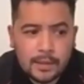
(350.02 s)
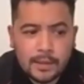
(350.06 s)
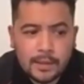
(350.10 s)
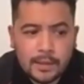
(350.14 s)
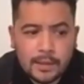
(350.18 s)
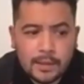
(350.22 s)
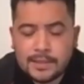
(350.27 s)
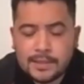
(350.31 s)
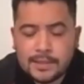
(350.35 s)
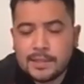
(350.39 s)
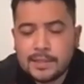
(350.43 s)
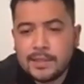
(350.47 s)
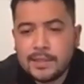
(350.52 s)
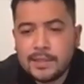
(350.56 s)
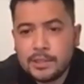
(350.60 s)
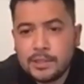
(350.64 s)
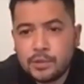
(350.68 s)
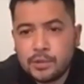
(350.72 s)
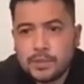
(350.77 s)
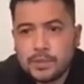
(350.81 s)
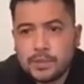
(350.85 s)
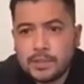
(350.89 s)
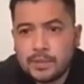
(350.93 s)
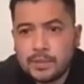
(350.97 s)
it's an
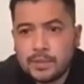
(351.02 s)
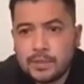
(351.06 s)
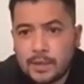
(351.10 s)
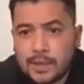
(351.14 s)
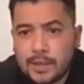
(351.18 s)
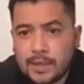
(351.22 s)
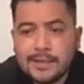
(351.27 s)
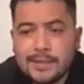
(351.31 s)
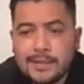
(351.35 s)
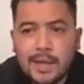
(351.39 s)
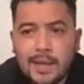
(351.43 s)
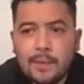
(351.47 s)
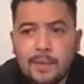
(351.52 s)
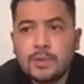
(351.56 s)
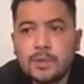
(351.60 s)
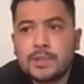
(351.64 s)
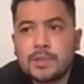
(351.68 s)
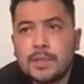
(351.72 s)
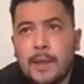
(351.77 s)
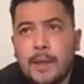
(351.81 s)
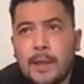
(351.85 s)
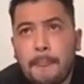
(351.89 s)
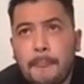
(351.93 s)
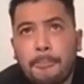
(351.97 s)
interesting one. K-tape
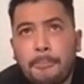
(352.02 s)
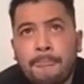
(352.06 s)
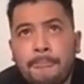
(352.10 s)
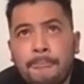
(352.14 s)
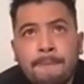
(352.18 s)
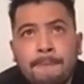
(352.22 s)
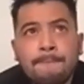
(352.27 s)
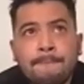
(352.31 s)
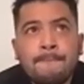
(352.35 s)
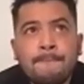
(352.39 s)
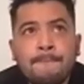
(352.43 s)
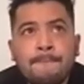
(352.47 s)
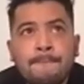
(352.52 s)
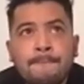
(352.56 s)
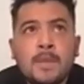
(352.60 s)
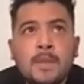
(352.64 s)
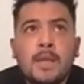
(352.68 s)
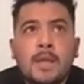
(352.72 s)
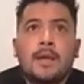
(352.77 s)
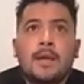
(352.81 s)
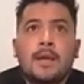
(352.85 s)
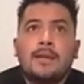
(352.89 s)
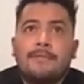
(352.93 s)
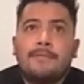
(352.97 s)
was
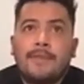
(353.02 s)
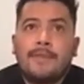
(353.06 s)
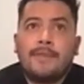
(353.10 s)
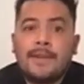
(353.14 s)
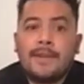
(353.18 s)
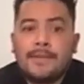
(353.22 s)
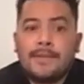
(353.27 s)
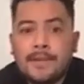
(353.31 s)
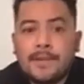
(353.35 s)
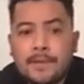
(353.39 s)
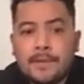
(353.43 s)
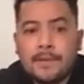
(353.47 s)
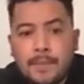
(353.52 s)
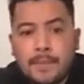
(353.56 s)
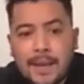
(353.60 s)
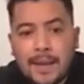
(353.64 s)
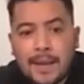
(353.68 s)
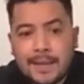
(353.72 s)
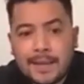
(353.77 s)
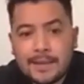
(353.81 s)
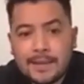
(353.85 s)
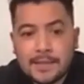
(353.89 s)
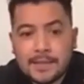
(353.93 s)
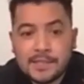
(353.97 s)
invented back
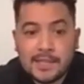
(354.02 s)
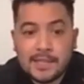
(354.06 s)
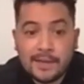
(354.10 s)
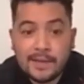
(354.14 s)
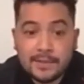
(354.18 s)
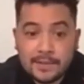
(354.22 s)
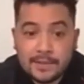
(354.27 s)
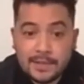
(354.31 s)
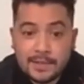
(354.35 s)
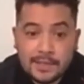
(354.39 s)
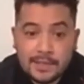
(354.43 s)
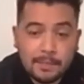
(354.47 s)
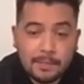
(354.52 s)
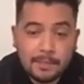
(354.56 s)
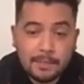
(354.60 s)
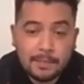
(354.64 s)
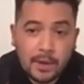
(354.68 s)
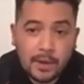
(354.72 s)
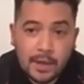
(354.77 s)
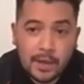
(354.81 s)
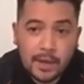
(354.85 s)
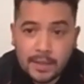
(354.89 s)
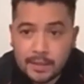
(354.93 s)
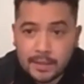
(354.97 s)
in the 70s
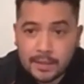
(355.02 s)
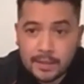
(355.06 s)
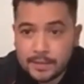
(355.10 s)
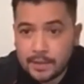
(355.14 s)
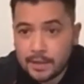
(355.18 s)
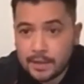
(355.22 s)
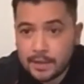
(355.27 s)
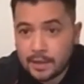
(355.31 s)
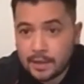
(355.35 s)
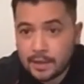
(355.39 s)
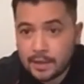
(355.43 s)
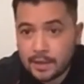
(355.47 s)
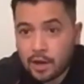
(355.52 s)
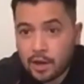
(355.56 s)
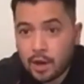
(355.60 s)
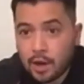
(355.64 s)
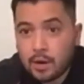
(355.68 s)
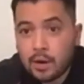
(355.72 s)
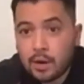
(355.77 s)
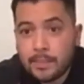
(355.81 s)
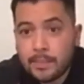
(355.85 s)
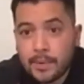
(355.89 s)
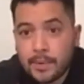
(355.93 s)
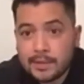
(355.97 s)
by a
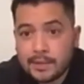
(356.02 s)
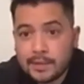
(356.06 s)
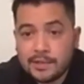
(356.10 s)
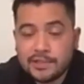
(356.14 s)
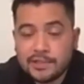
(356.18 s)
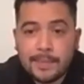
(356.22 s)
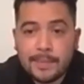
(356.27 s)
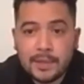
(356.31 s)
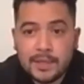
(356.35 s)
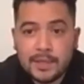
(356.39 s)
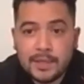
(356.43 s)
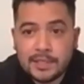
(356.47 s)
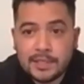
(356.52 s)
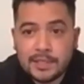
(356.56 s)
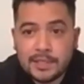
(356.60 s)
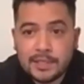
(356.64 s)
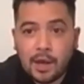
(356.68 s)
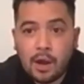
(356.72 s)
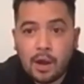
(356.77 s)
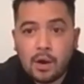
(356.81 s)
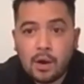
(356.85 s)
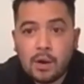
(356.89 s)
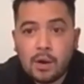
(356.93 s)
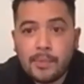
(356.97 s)
chiropractor, a Japanese
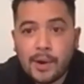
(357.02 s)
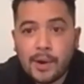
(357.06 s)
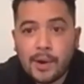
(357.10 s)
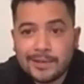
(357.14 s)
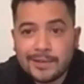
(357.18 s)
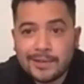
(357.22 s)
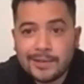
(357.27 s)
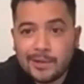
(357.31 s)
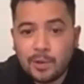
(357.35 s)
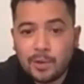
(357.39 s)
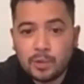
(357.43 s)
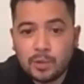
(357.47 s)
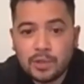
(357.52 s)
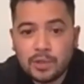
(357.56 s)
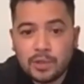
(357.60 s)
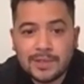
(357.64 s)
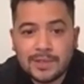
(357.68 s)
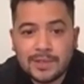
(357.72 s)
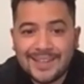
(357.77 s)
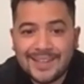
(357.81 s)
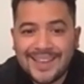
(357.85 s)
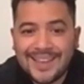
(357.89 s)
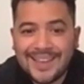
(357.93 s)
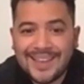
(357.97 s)
chiropractor called
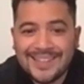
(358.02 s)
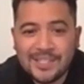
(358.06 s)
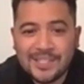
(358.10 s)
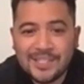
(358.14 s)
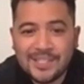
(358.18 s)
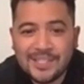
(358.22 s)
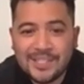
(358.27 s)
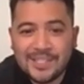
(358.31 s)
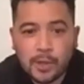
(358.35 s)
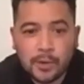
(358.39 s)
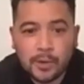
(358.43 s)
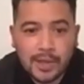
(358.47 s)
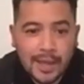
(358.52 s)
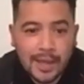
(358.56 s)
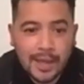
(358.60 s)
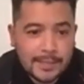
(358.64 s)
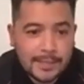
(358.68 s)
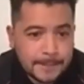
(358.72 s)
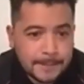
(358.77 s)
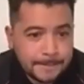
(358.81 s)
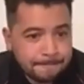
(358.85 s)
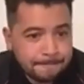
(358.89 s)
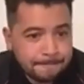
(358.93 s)
Dr. Kenzo Case.